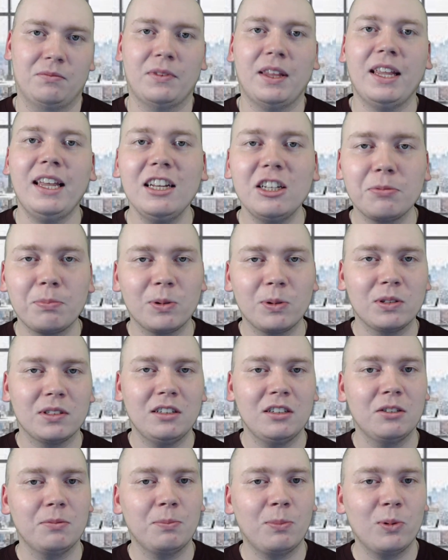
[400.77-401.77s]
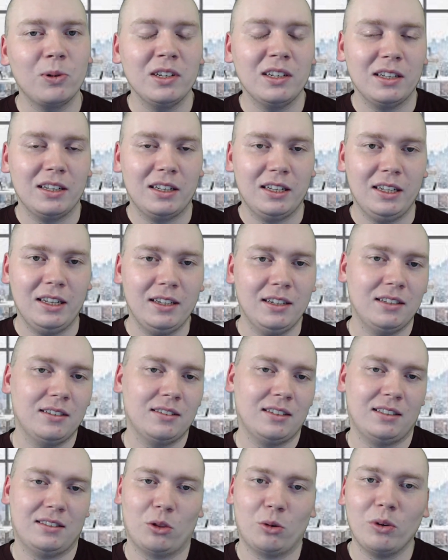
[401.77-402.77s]
Each percentage point
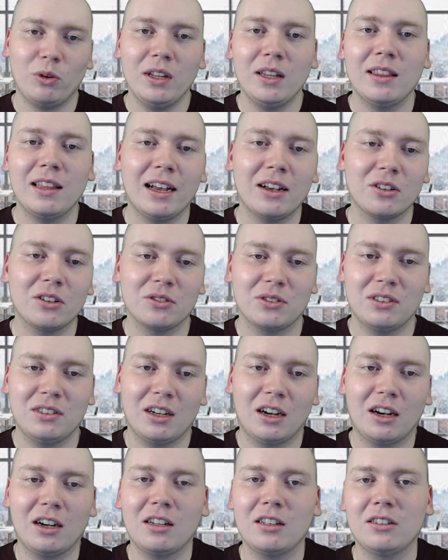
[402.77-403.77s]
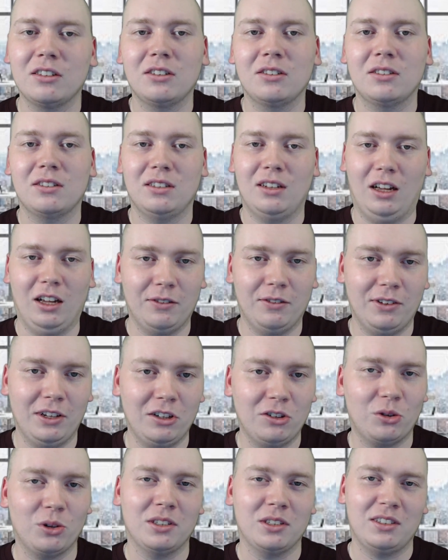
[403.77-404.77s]
is $3,000 of
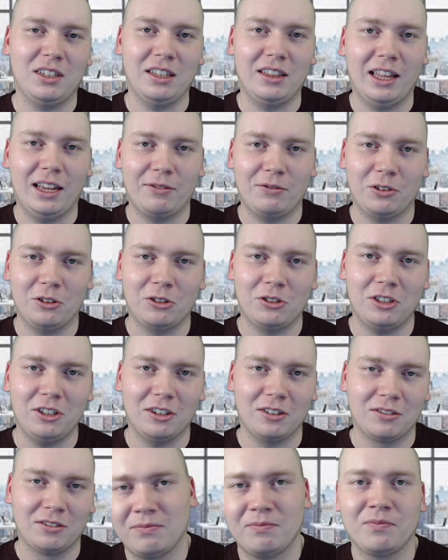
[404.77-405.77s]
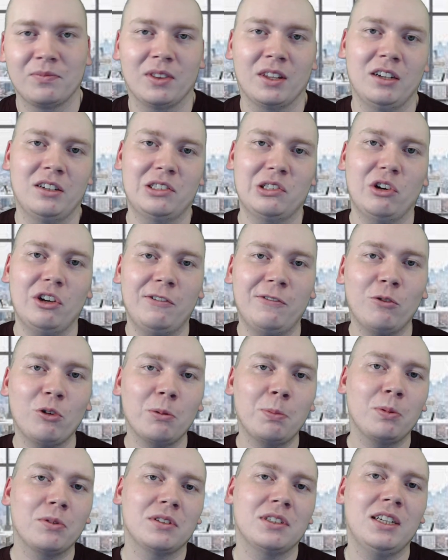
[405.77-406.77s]
interest in that first year. So a
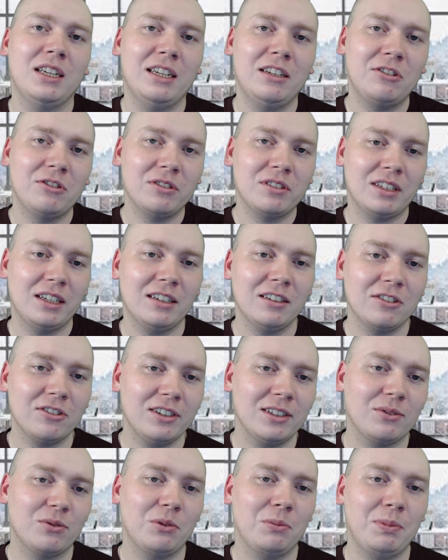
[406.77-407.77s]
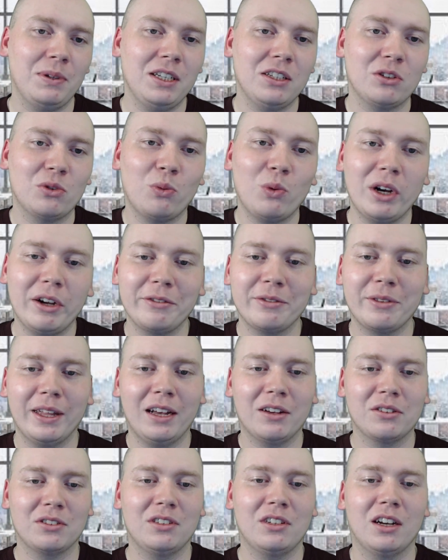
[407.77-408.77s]
4% interest increase would be
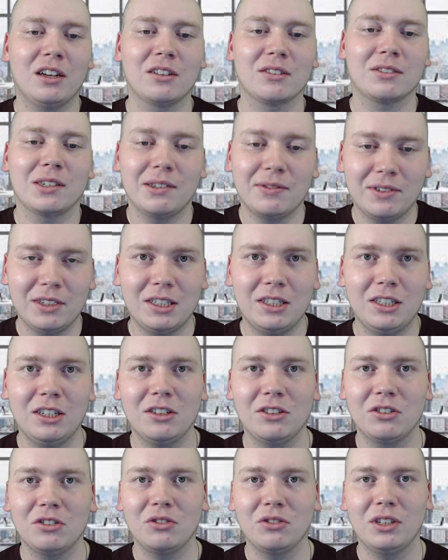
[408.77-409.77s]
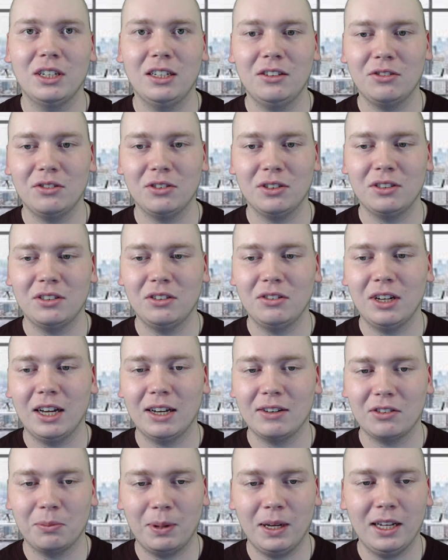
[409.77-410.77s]
$12,000 of additional interest you'd
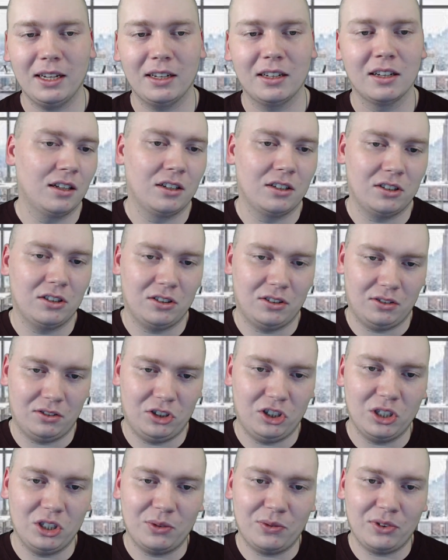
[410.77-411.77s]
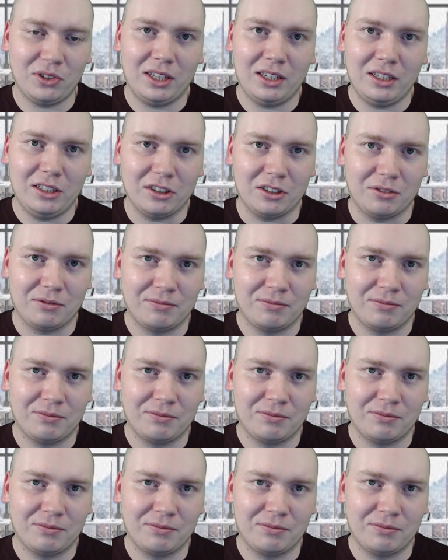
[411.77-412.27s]
have to pay just for that year.